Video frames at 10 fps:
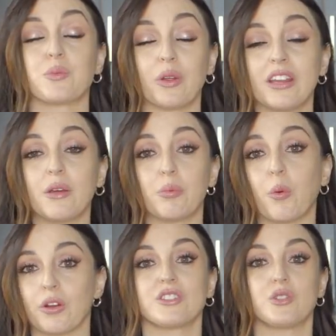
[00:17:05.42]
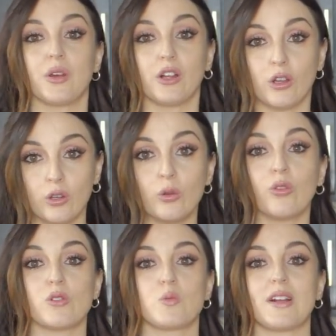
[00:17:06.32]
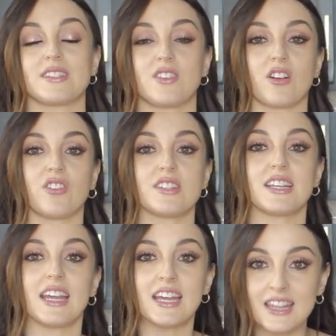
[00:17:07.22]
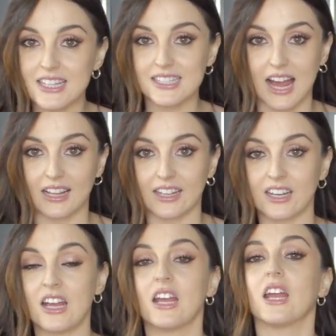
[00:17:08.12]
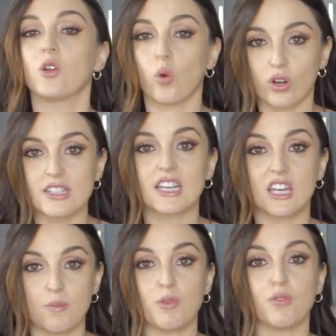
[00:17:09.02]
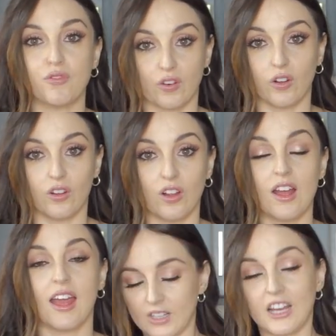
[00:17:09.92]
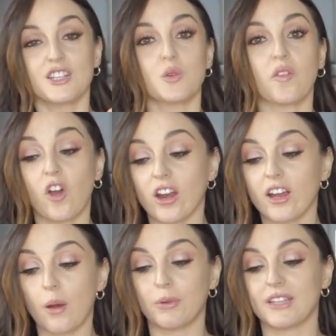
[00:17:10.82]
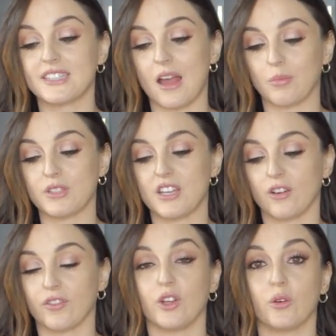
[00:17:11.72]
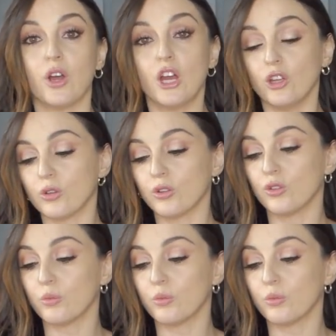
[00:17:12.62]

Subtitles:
really important to include those wet starches in the salad in order to keep you full. So I've got a couple examples here for you. You could do